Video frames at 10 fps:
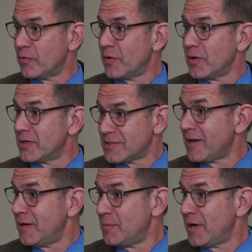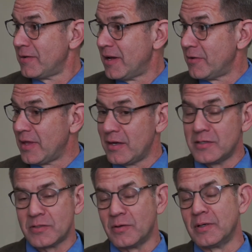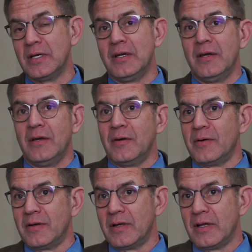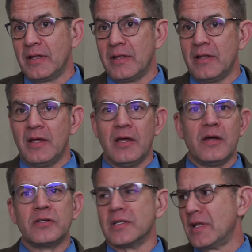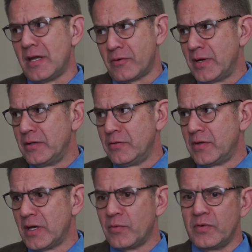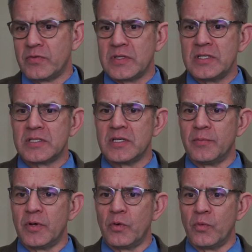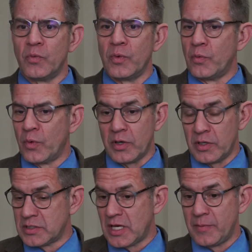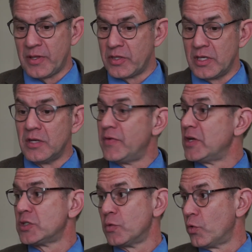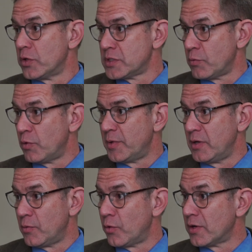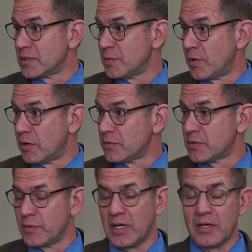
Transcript: We're very excited about how that is. So there's a lot of new tech this week. There's a lot of great new tech. We've seen there's some. We're excited about the innovation awards that we'll be awarding tomorrow. So we mm-hmm.